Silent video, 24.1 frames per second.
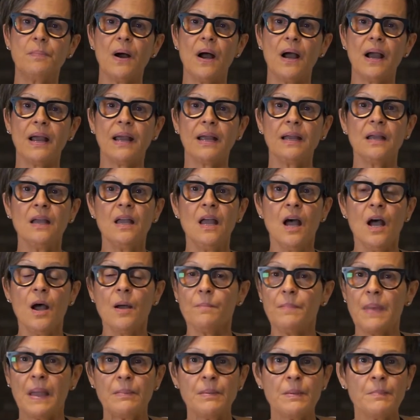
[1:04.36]
buying
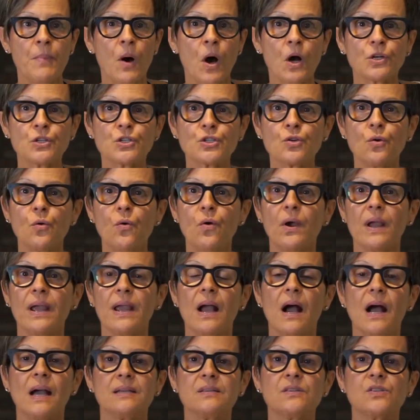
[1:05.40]
baby bok
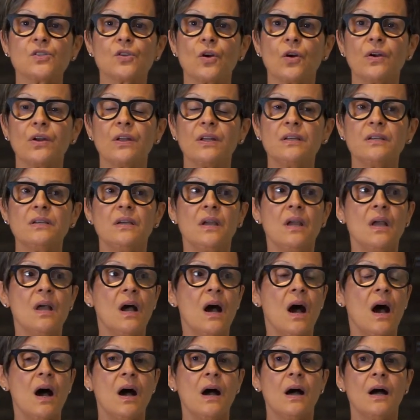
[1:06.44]
choy. I started
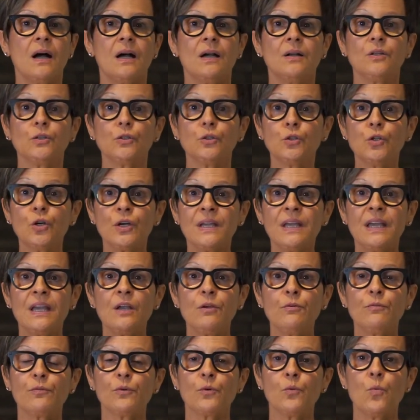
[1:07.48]

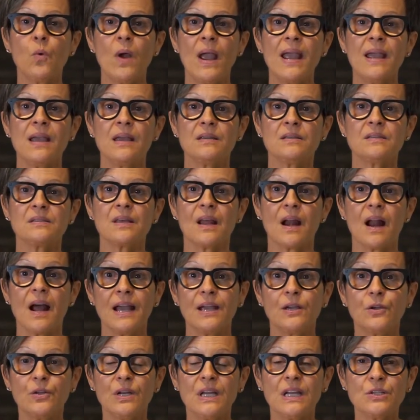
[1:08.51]
looking for ways that
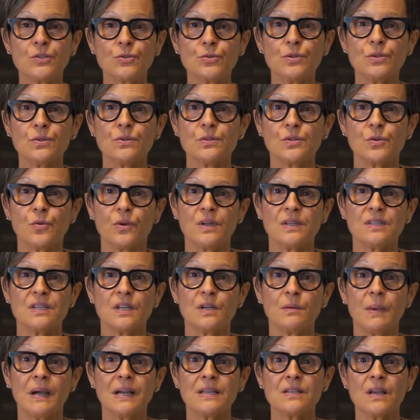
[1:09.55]
I could introduce greens
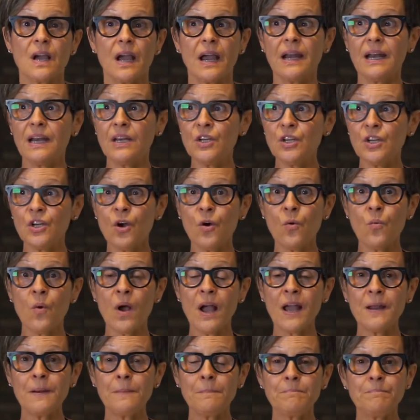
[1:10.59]
into my diet. And you know
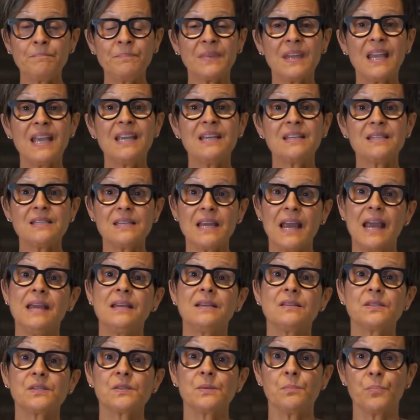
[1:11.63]
what? It
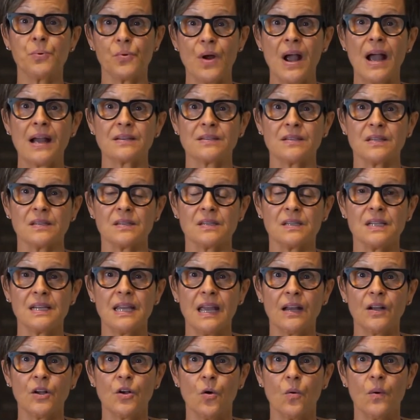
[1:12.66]
takes some practice to
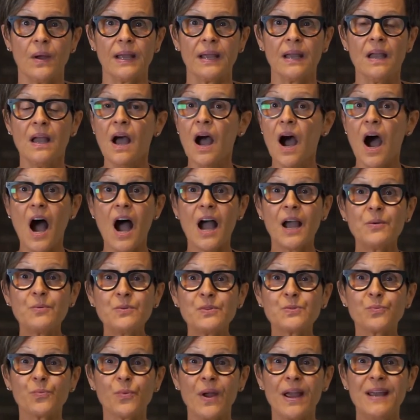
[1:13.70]
get going. I
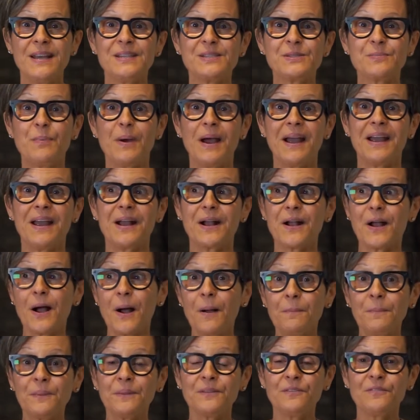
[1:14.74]
was raised by a
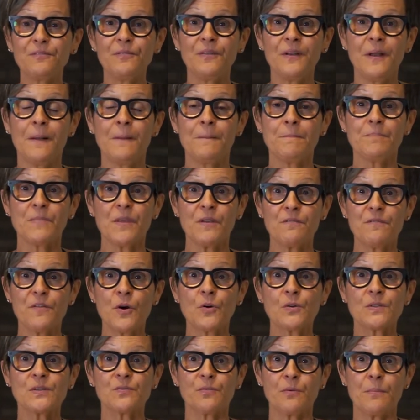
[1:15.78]
couple of
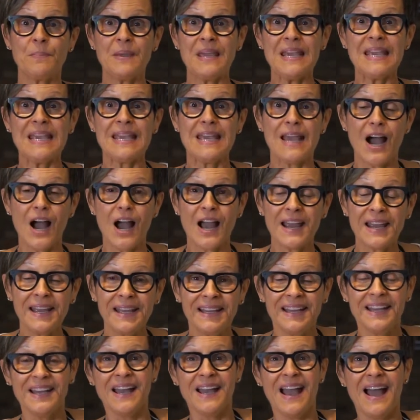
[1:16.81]
folks from PEI.
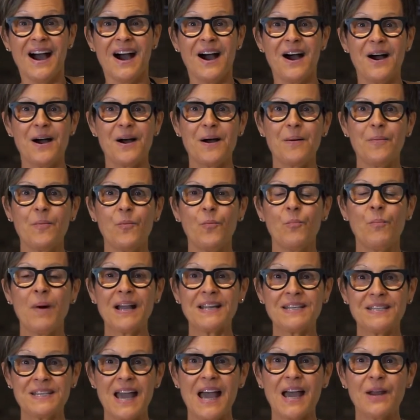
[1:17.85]

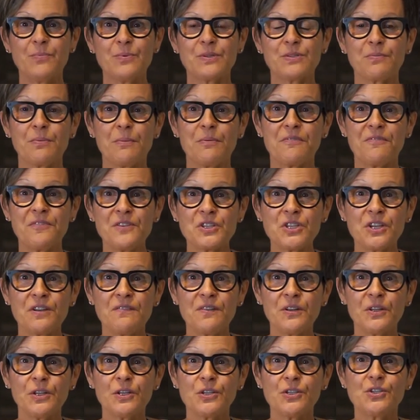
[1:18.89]
My dad was from a fishing
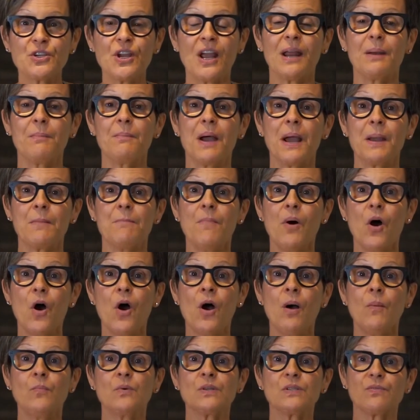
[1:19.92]
village and my
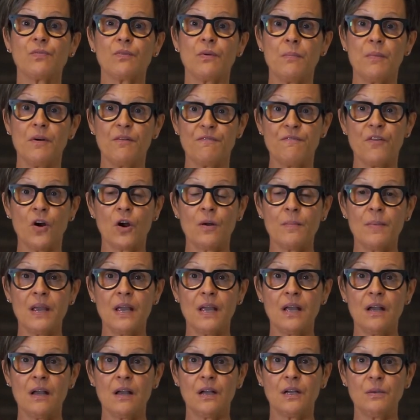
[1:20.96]
mom was from a
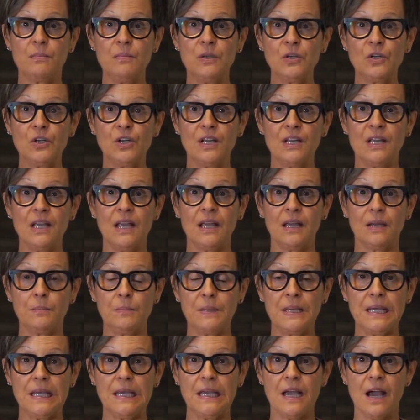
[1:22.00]
farming community in
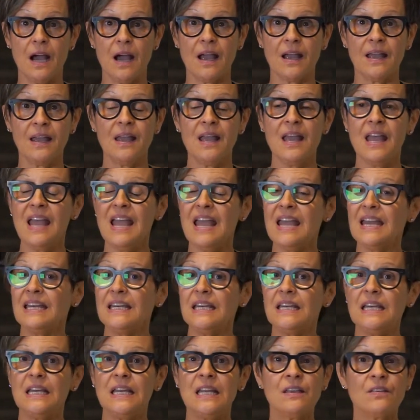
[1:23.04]
PEI.
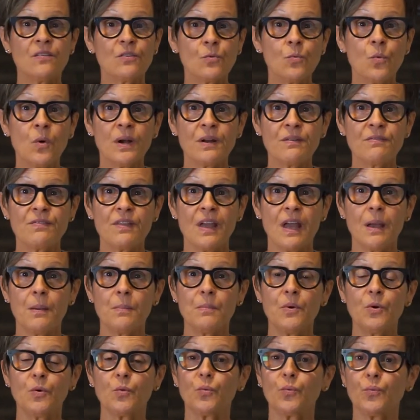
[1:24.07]
Neither one of
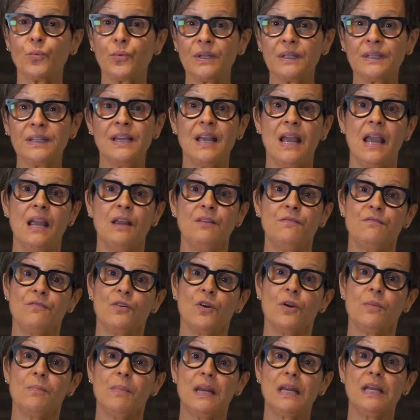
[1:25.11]
them really ate
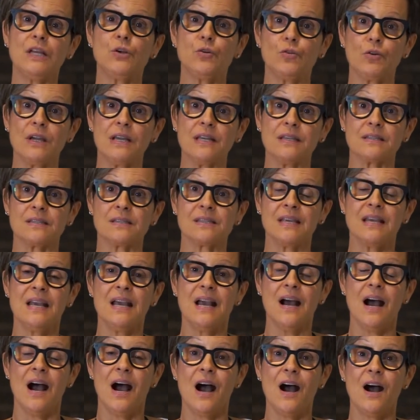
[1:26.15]
very many greens.
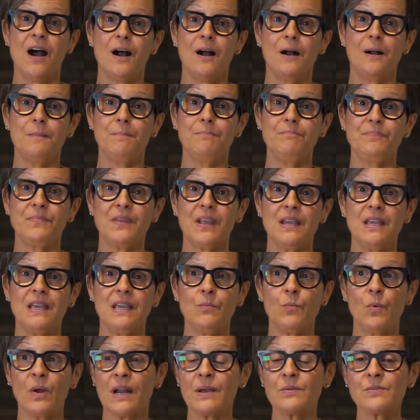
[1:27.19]

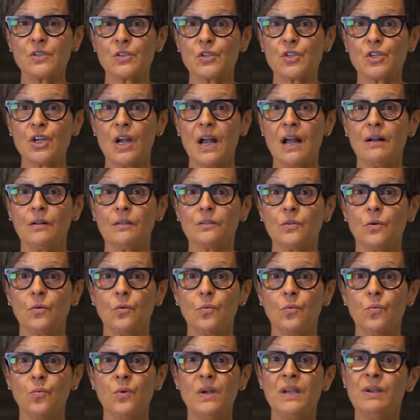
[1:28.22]
When I was a child,
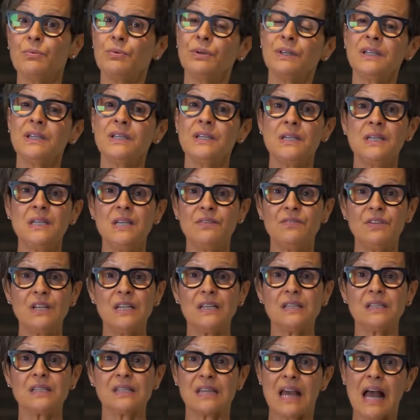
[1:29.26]
we really didn't even
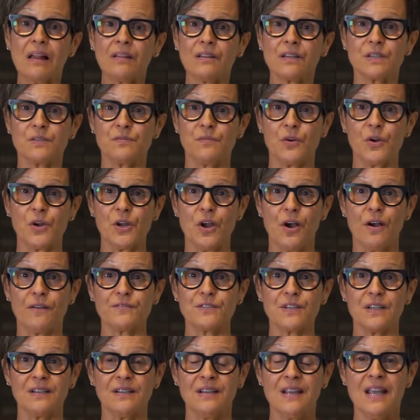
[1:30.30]
eat salads very
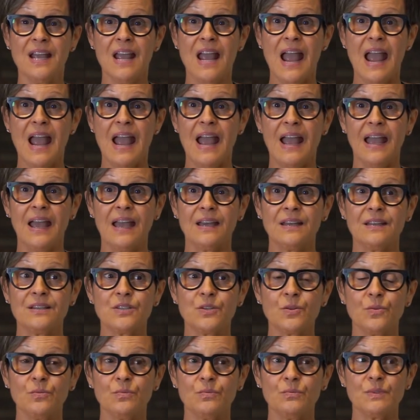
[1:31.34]
often.
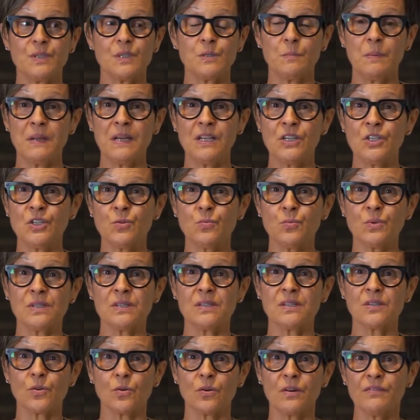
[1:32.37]
And spinach
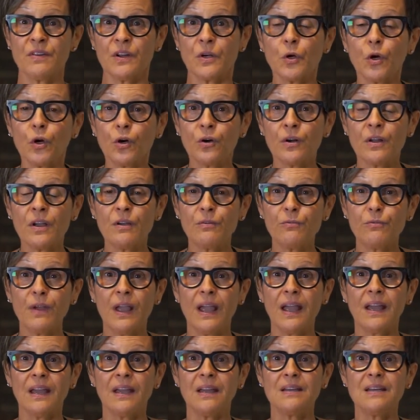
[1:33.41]
was sort of unheard of,
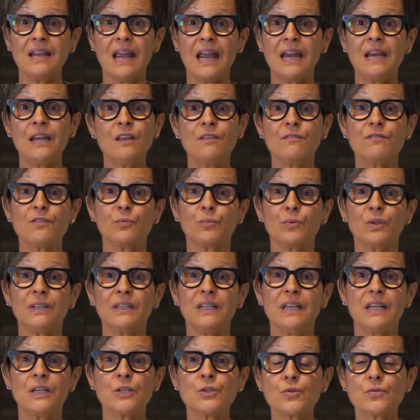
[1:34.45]
and any of the
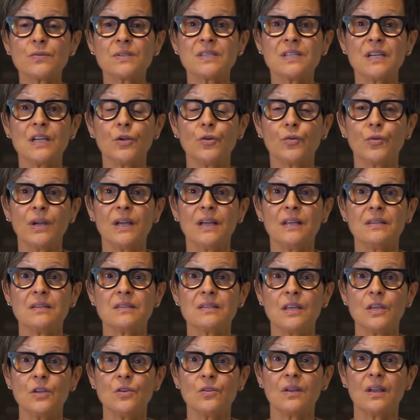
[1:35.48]
really interesting
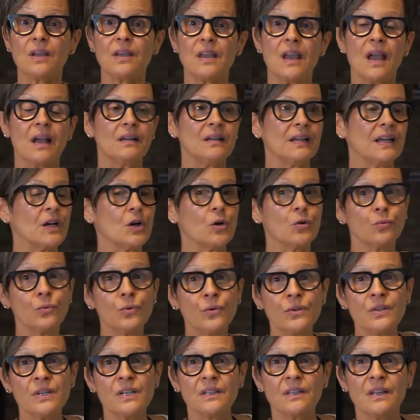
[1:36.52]
greens that you can get, like
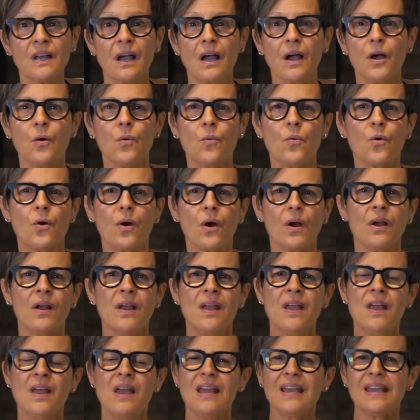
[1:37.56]
arugula or
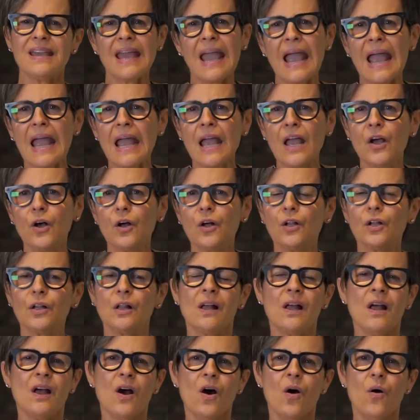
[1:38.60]

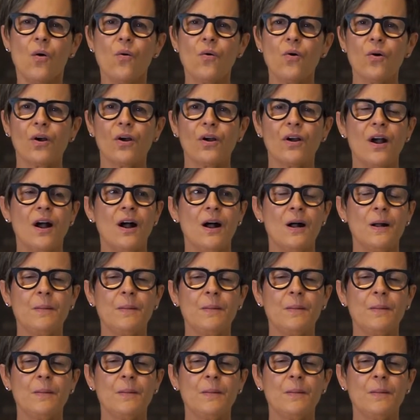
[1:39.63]
kale or